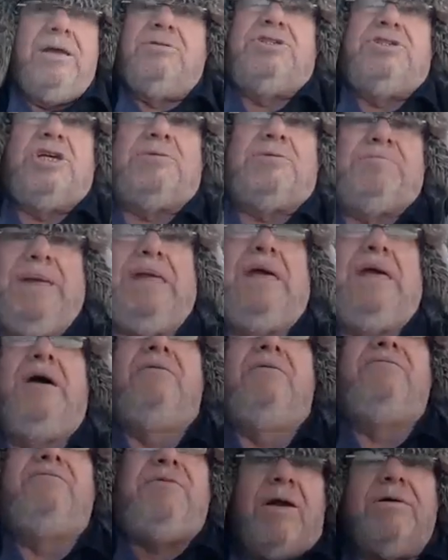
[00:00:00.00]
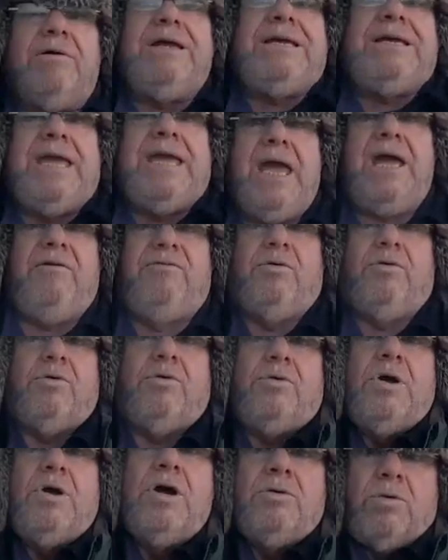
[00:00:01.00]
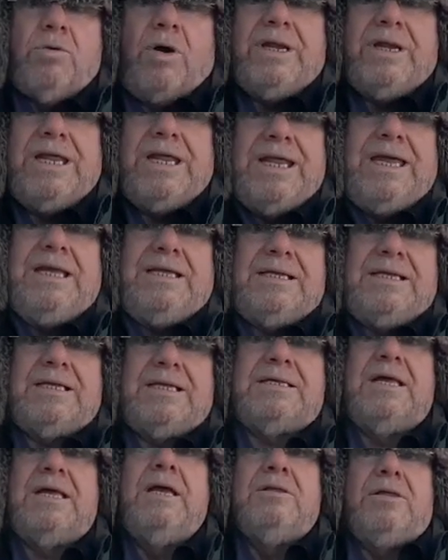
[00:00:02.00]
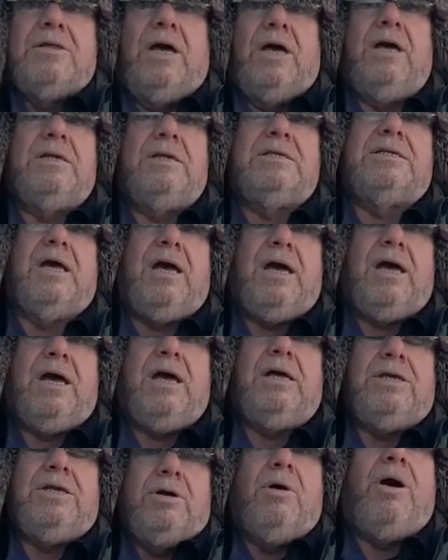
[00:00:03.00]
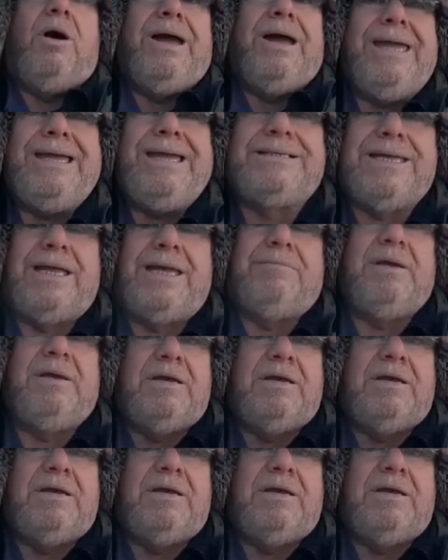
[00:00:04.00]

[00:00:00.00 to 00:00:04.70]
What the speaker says: just be very careful what it is that you are eating,